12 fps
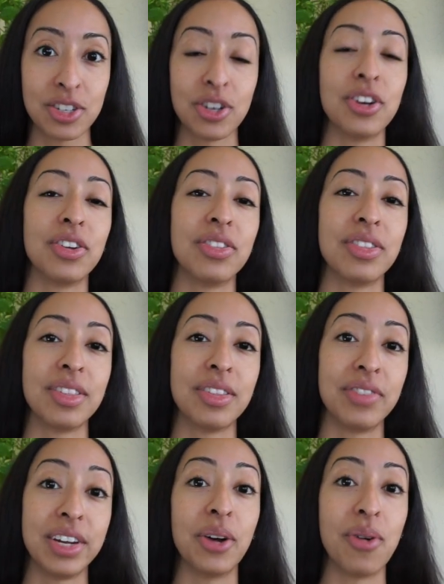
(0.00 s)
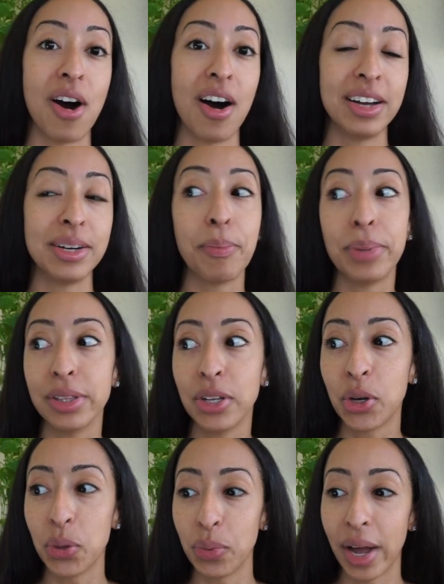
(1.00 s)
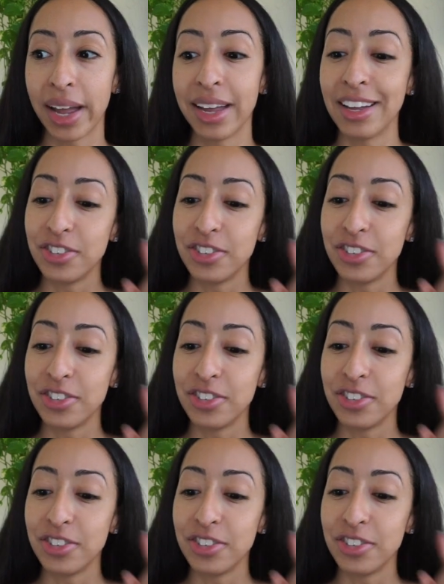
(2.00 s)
turn the video on but look away